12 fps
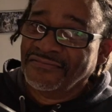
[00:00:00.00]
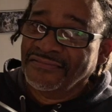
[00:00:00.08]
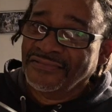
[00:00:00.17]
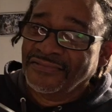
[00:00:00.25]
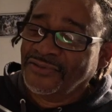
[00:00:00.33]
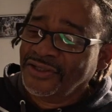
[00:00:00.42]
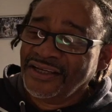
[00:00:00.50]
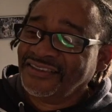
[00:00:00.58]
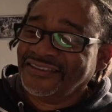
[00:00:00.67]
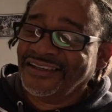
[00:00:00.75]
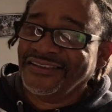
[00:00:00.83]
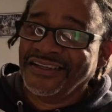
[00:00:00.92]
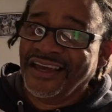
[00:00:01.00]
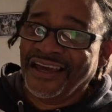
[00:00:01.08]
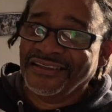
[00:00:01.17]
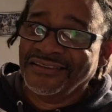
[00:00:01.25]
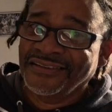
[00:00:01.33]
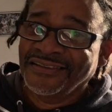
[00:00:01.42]
We're not there
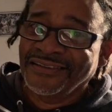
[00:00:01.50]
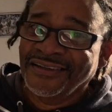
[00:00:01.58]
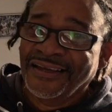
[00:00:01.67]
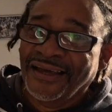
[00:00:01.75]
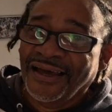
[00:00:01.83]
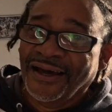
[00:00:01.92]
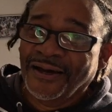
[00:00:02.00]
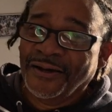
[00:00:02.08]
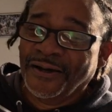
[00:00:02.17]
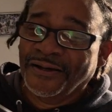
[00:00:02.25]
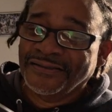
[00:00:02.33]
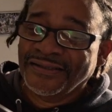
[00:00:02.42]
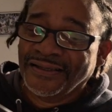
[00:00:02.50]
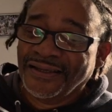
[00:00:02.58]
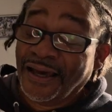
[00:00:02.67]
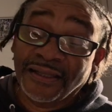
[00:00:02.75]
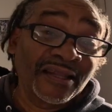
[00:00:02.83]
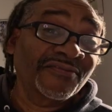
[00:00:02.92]
yet.
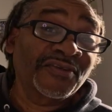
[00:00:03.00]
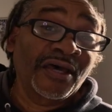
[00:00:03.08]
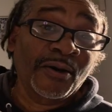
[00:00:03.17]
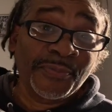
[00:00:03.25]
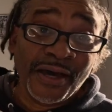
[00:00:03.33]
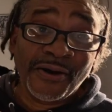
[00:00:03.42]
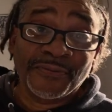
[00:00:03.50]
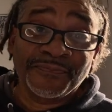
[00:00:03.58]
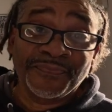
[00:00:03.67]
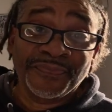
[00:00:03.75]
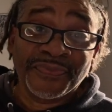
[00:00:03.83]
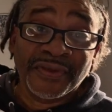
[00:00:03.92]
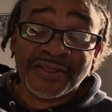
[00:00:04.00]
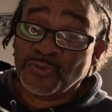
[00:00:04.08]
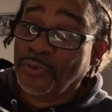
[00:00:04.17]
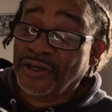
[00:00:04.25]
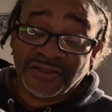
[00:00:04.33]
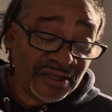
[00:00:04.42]
I'd love to help out as
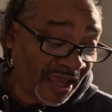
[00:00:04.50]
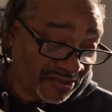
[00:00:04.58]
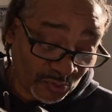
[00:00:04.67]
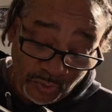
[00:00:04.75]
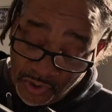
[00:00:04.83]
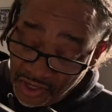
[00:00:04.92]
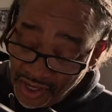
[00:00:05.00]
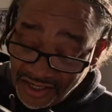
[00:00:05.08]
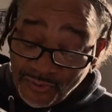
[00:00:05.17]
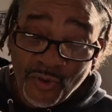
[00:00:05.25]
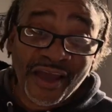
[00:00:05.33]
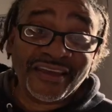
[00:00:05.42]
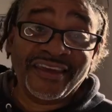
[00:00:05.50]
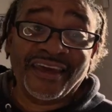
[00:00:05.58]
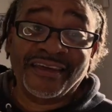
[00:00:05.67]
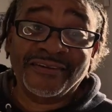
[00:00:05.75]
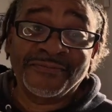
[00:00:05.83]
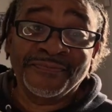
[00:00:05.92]
any way I
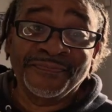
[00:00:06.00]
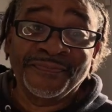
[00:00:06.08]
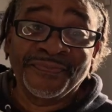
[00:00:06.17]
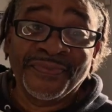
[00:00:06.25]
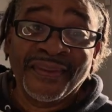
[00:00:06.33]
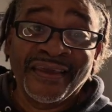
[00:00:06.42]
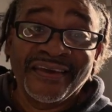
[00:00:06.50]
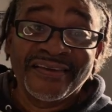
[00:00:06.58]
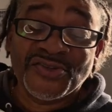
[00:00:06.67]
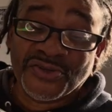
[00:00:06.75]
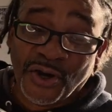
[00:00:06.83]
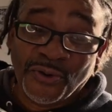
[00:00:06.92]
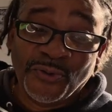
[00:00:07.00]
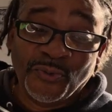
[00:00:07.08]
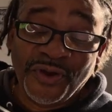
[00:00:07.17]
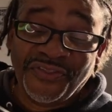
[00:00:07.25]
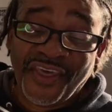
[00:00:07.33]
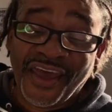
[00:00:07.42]
can. So
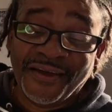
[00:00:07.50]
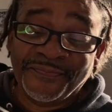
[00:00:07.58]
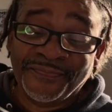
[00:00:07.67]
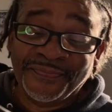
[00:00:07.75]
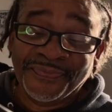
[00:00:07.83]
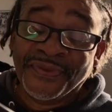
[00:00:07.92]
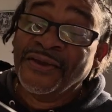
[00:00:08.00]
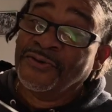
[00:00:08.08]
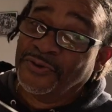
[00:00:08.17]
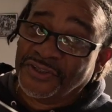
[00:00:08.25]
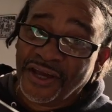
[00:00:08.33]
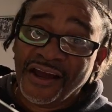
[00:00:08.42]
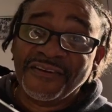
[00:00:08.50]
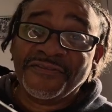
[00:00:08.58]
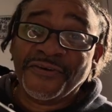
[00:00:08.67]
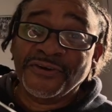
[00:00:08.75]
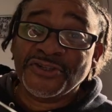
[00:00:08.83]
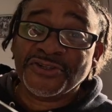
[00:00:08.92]
with that, retire
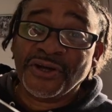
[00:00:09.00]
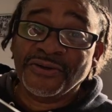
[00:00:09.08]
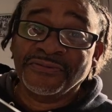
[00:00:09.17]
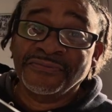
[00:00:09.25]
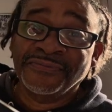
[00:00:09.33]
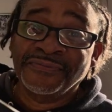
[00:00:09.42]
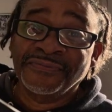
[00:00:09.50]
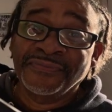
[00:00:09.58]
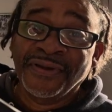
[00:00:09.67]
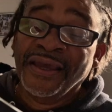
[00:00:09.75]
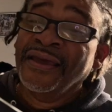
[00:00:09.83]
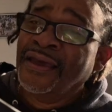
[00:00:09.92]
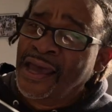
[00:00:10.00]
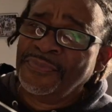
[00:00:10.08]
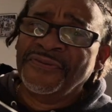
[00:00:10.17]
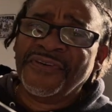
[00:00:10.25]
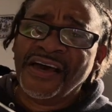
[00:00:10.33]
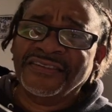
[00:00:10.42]
first shirt.
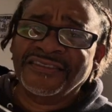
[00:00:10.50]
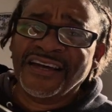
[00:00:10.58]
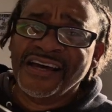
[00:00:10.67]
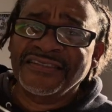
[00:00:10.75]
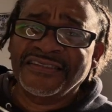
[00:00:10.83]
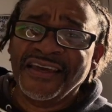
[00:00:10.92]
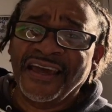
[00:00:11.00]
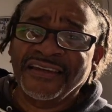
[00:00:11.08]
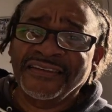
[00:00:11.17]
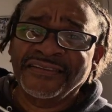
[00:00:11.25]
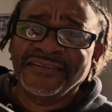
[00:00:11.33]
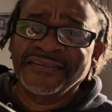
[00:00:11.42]
Happy Valentine's Day.